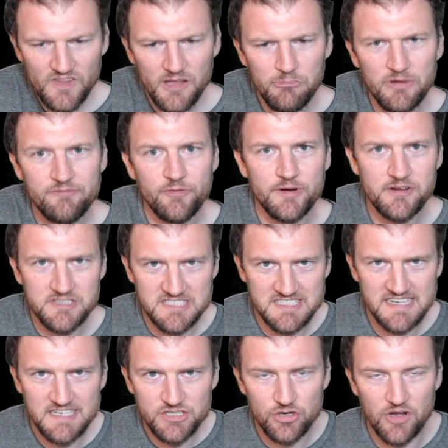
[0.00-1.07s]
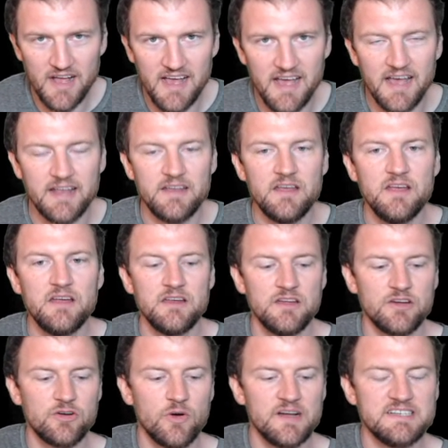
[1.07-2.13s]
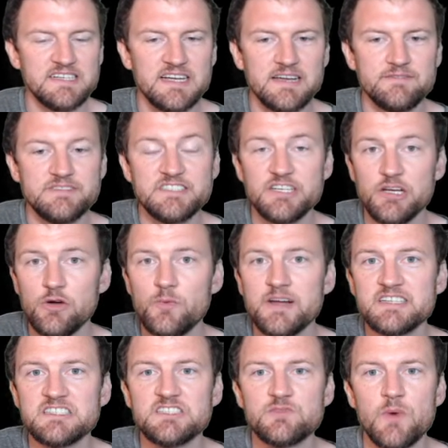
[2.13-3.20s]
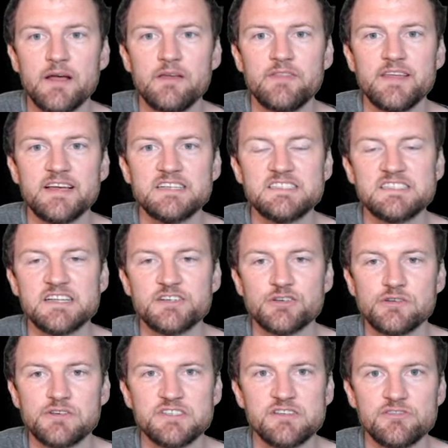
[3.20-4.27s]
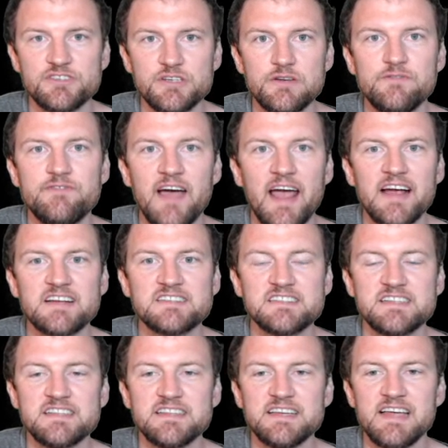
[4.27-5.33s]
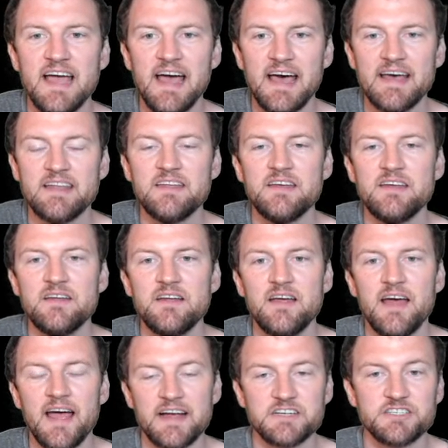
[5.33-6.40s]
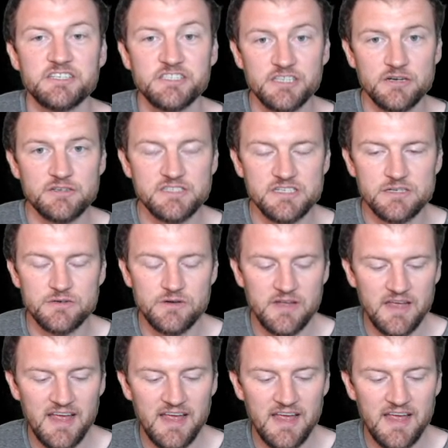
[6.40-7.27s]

but for your central ad, you're going to give two reasons why you think it's central, so two facts that the ad actually shows you,